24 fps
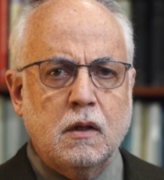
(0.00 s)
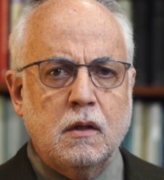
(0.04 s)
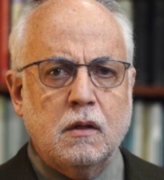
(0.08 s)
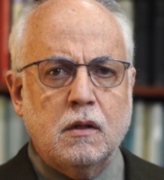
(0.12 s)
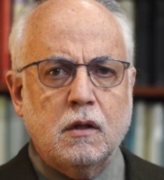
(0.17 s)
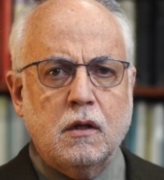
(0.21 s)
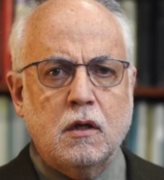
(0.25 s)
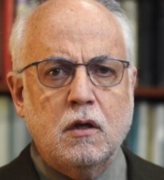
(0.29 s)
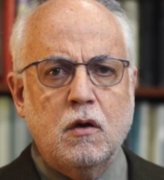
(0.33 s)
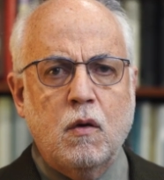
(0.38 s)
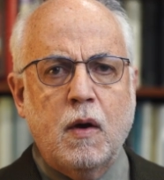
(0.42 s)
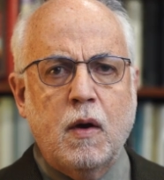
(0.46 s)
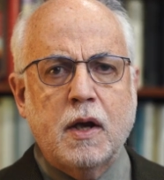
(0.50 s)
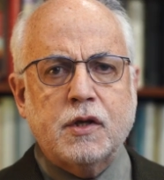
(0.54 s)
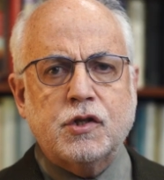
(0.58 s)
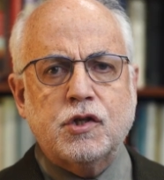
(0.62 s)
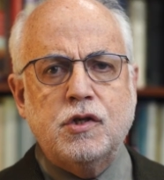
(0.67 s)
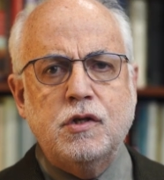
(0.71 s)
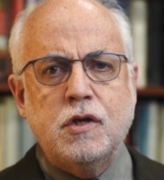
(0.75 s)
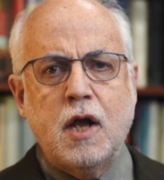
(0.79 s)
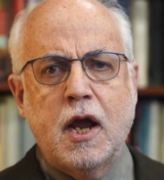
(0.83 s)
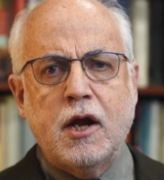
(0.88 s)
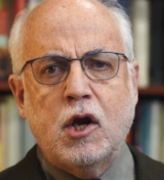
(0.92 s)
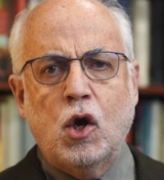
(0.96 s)
the U.S.
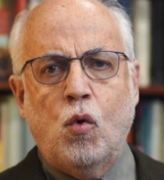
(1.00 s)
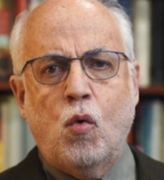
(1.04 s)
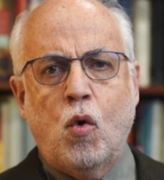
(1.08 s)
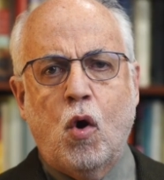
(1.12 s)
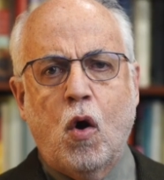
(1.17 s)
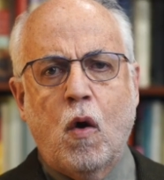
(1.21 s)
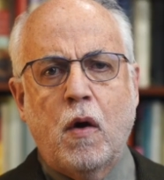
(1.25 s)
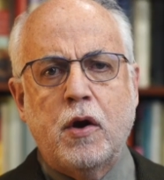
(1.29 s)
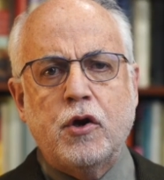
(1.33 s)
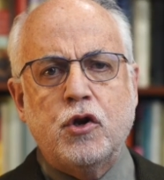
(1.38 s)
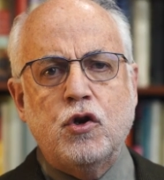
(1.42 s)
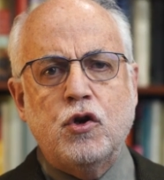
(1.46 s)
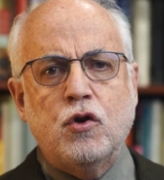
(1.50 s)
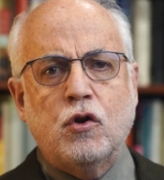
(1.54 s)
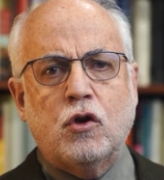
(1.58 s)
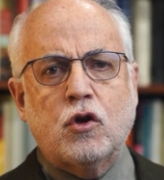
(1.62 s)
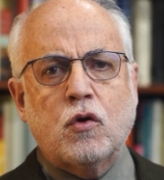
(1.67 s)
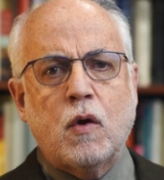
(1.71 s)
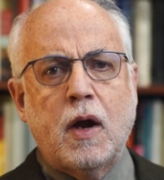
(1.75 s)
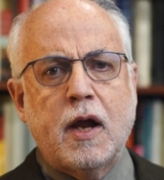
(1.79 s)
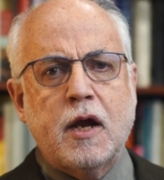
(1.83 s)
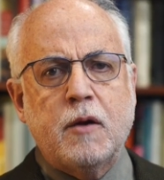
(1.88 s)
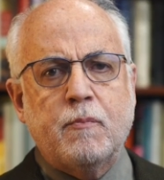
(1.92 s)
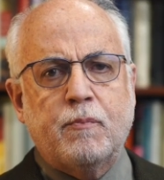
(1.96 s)
NATO war in
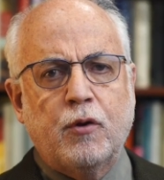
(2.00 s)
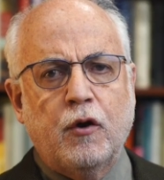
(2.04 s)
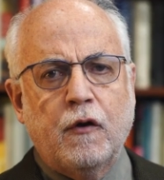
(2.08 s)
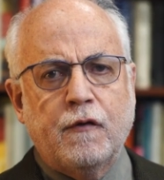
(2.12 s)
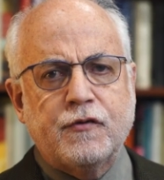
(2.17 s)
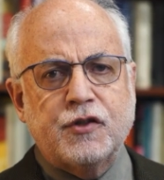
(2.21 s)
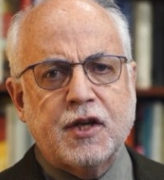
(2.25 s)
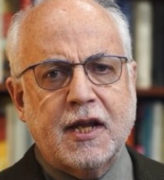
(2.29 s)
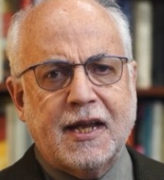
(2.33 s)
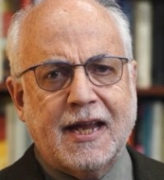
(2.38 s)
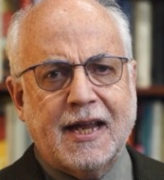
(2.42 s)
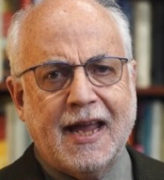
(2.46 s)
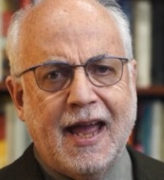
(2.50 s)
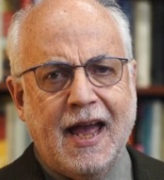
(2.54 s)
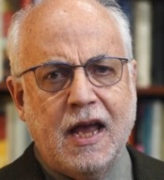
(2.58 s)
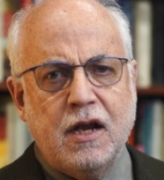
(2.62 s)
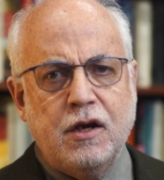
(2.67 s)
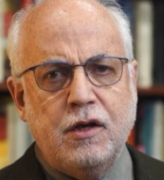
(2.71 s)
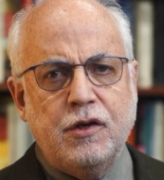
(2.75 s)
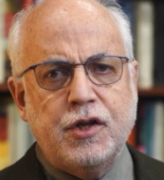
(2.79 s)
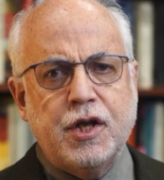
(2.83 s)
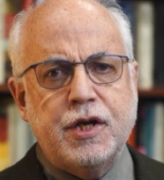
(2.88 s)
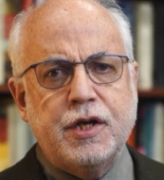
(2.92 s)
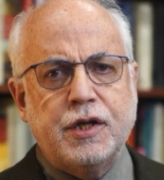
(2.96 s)
Ukraine proves
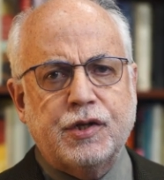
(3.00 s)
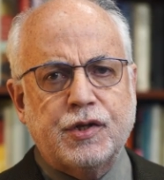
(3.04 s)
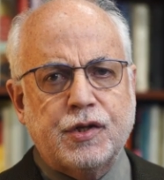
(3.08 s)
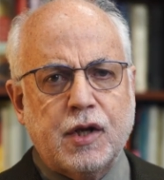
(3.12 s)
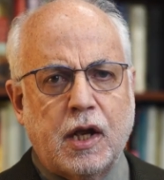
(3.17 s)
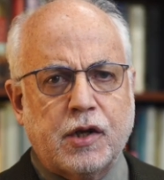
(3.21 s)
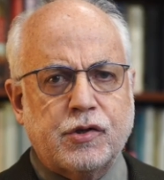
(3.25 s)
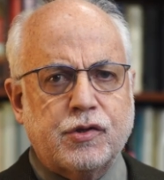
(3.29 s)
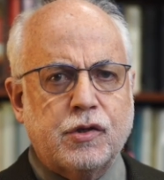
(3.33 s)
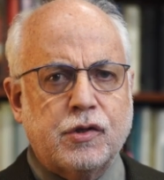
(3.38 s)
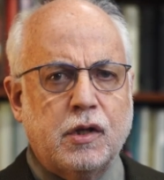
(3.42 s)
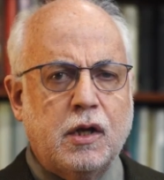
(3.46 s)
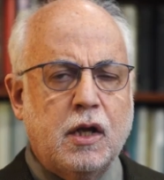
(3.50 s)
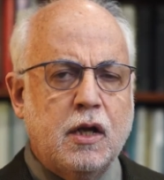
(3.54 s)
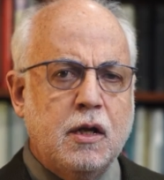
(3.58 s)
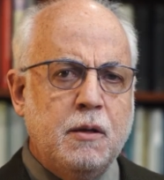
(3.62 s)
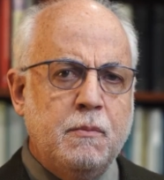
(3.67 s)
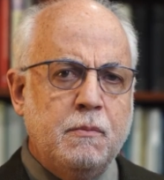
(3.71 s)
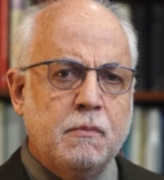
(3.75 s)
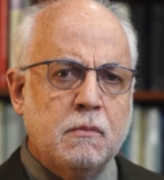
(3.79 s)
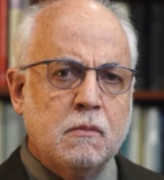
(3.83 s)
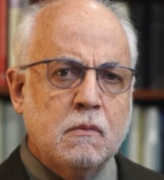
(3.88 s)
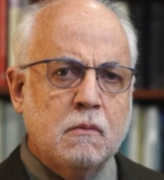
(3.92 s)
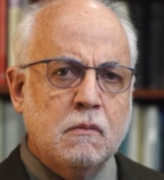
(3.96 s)
again the necessity
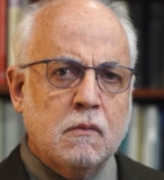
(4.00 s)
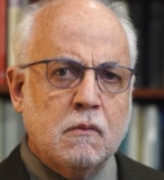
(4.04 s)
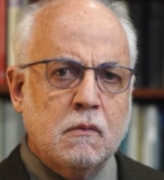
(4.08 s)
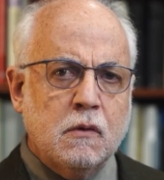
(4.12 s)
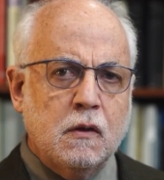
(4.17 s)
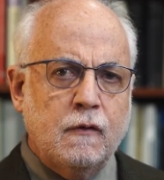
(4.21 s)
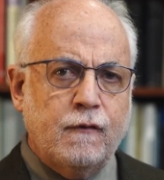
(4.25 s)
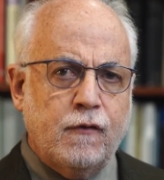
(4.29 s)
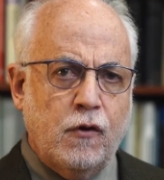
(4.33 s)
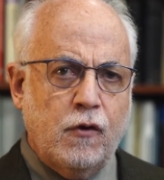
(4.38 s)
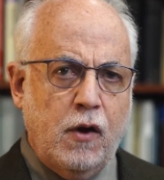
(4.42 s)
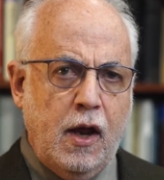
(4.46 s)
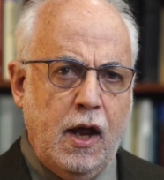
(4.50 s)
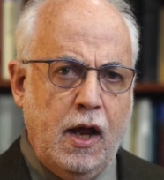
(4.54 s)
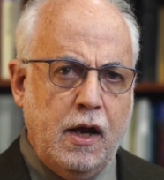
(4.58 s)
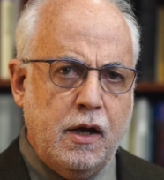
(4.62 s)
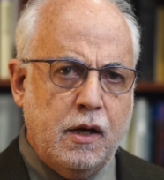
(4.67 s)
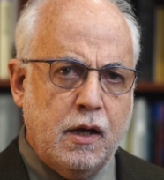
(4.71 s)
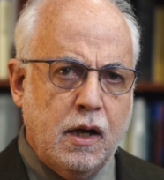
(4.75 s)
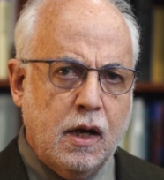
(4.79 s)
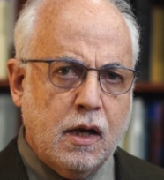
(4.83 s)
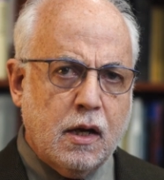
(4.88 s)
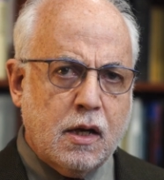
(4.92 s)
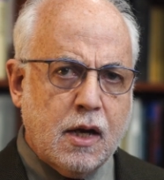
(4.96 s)
for
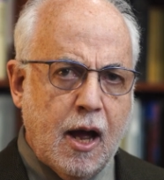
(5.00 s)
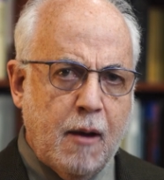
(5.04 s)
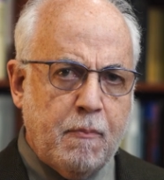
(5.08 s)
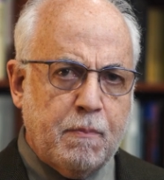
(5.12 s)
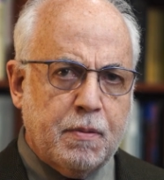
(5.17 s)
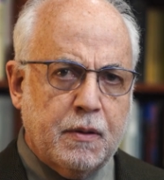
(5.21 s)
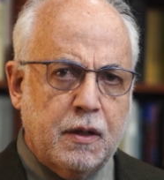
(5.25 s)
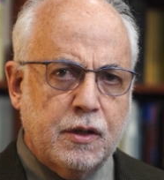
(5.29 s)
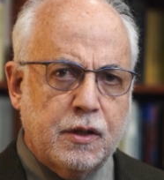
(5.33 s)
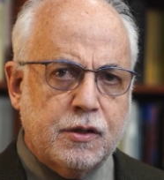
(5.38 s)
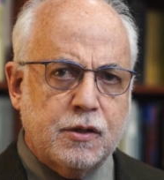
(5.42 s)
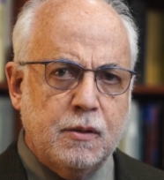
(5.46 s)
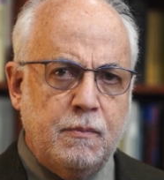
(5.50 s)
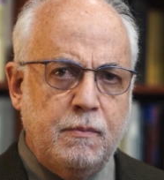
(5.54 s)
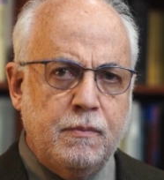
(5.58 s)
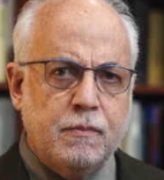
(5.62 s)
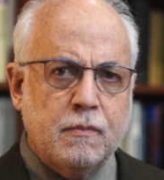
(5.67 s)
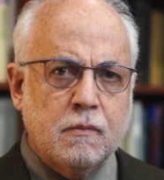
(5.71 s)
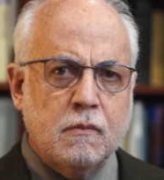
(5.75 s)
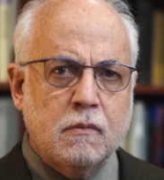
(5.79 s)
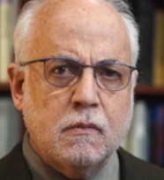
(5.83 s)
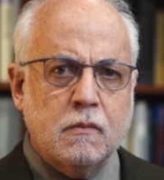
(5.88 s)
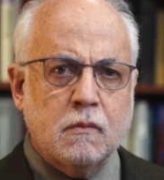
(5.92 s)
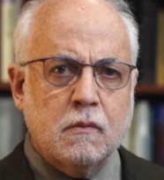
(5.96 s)
ending capitalism
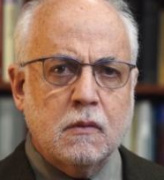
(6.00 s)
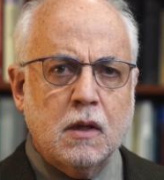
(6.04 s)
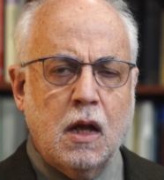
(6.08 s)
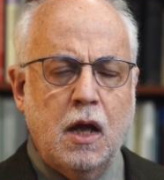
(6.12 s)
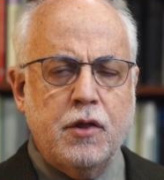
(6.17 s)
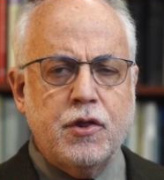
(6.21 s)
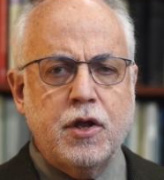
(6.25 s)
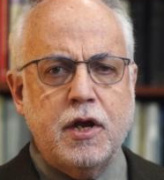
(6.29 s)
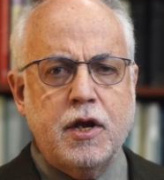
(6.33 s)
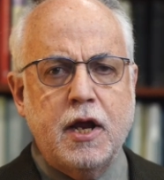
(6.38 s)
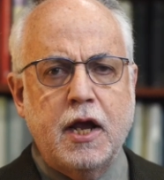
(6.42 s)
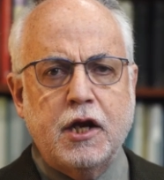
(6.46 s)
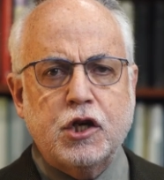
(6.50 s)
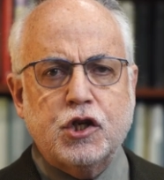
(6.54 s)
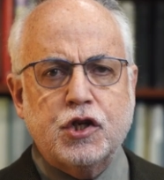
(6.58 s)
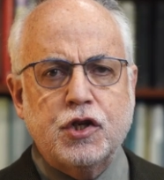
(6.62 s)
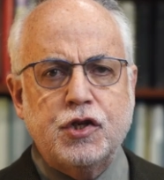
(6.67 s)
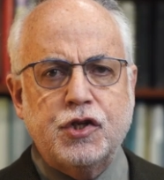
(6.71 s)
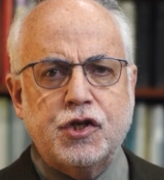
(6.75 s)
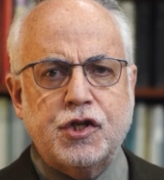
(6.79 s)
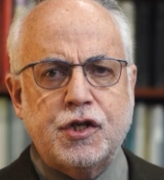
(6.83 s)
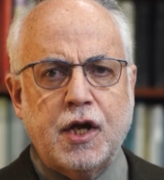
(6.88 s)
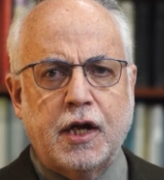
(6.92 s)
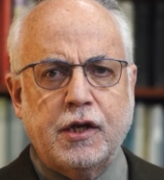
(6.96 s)
and the
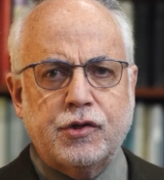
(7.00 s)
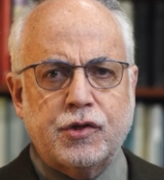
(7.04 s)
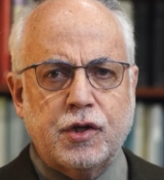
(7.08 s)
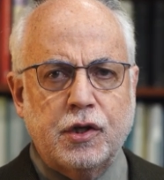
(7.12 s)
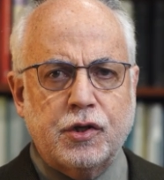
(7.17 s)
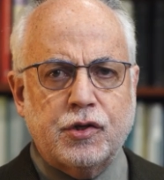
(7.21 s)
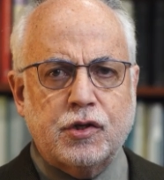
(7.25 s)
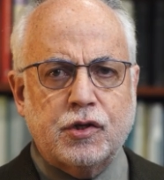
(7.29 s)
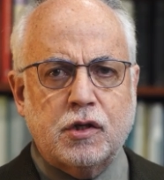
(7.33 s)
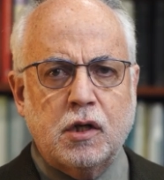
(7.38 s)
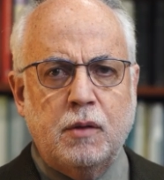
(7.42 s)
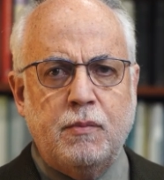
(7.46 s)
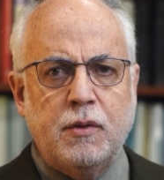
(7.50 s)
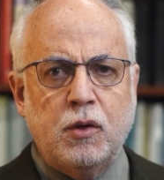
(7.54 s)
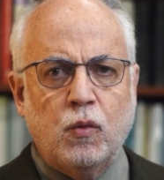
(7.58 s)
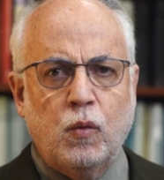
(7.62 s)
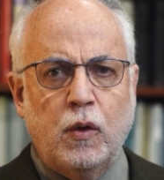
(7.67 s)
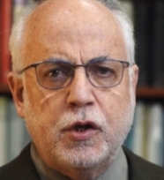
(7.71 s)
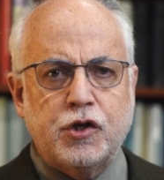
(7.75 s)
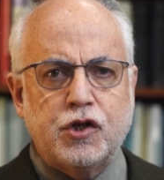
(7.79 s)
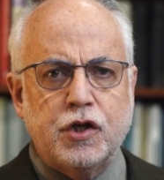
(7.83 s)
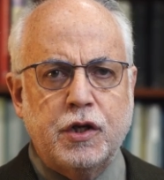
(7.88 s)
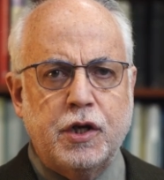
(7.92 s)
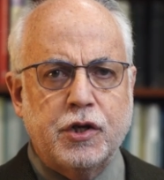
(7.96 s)
nation state system in
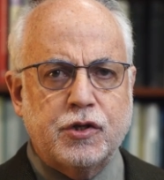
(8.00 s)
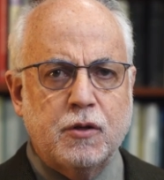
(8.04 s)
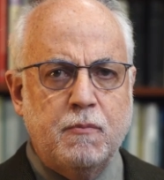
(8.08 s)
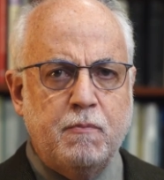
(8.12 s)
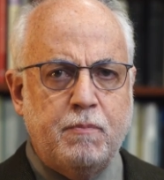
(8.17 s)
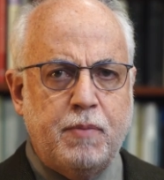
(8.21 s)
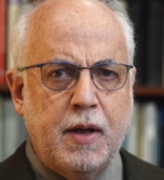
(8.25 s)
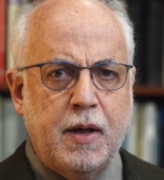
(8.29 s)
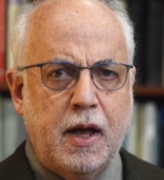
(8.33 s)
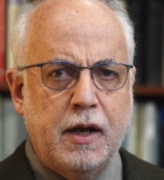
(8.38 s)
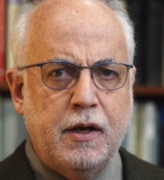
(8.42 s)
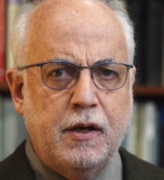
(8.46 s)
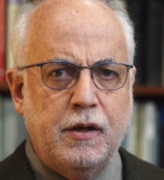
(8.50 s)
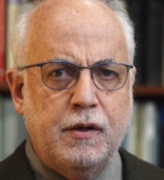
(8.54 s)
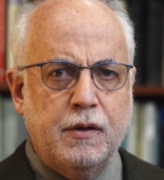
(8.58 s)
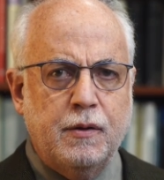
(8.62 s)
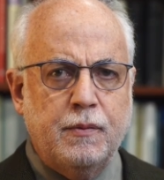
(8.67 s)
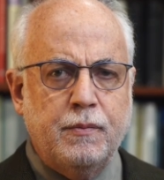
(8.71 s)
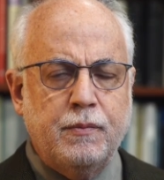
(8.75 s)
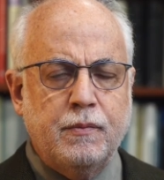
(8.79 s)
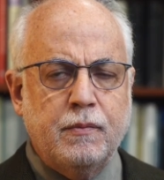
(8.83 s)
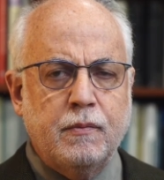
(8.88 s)
which it is embedded.